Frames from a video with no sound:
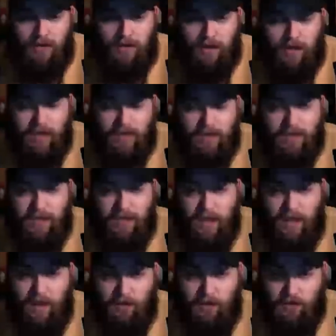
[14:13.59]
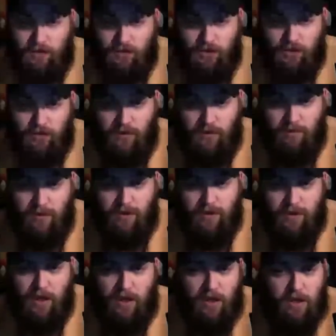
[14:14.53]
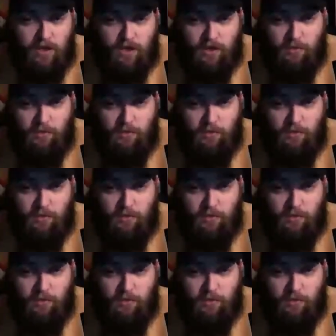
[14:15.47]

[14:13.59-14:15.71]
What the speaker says: Like I said, I also stream this, so